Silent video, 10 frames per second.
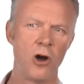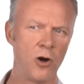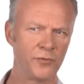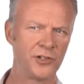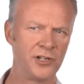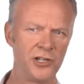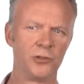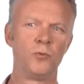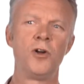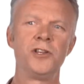Often
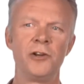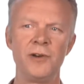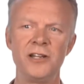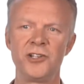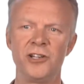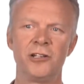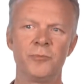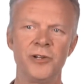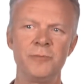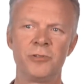you'll want your internal
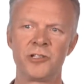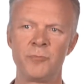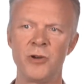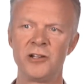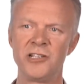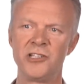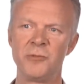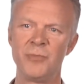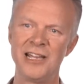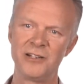people to
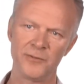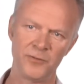participate